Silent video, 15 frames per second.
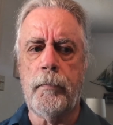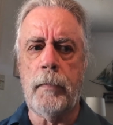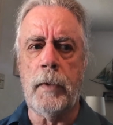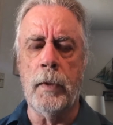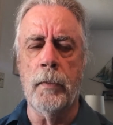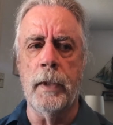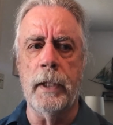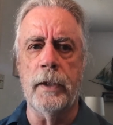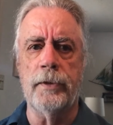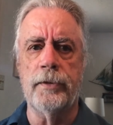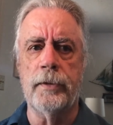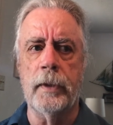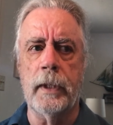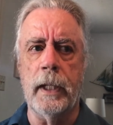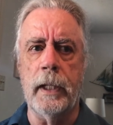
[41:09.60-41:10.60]
What else?
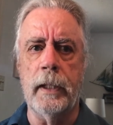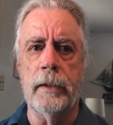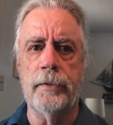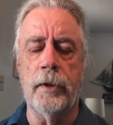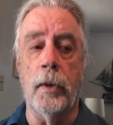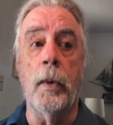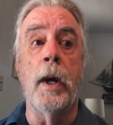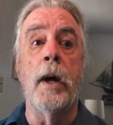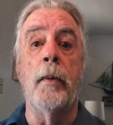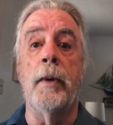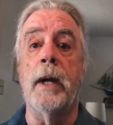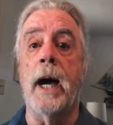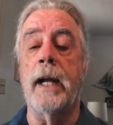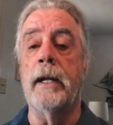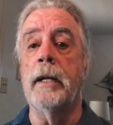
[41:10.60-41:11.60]
Okay. So we
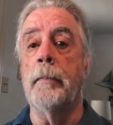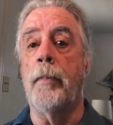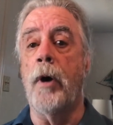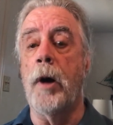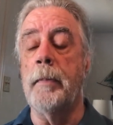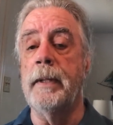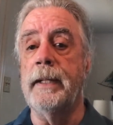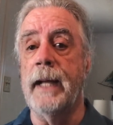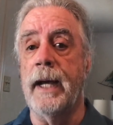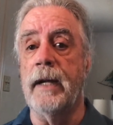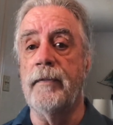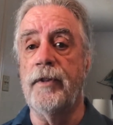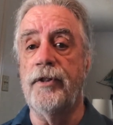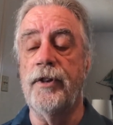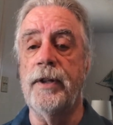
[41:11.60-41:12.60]
got an apartment down in
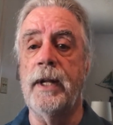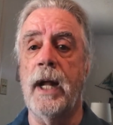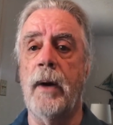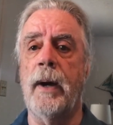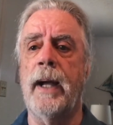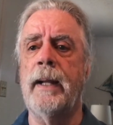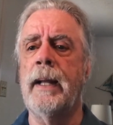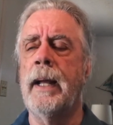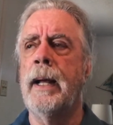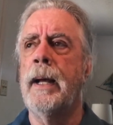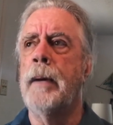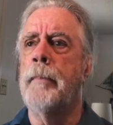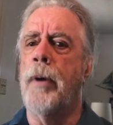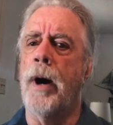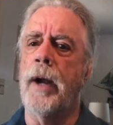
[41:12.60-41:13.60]
Virginia. Now,
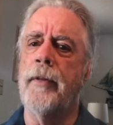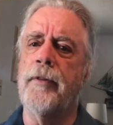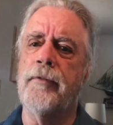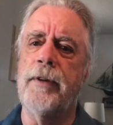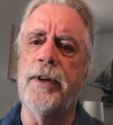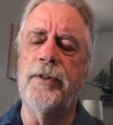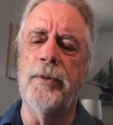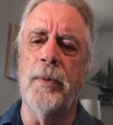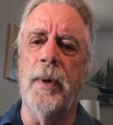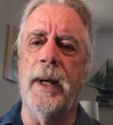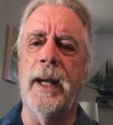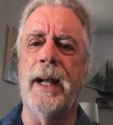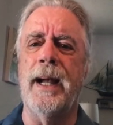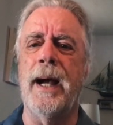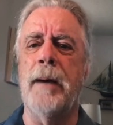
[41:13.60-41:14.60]
part of the reason why
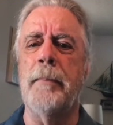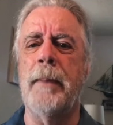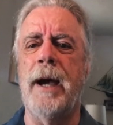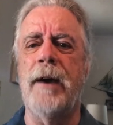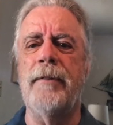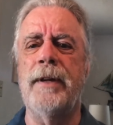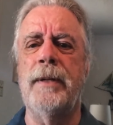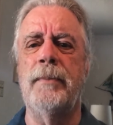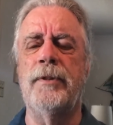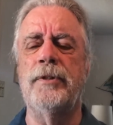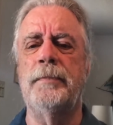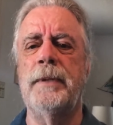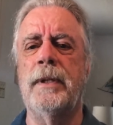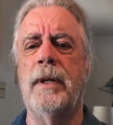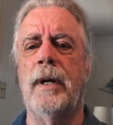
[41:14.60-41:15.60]
I got married was
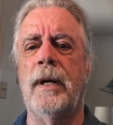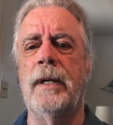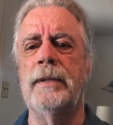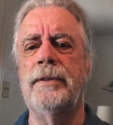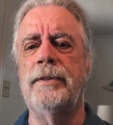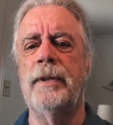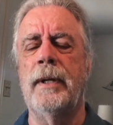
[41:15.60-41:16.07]
because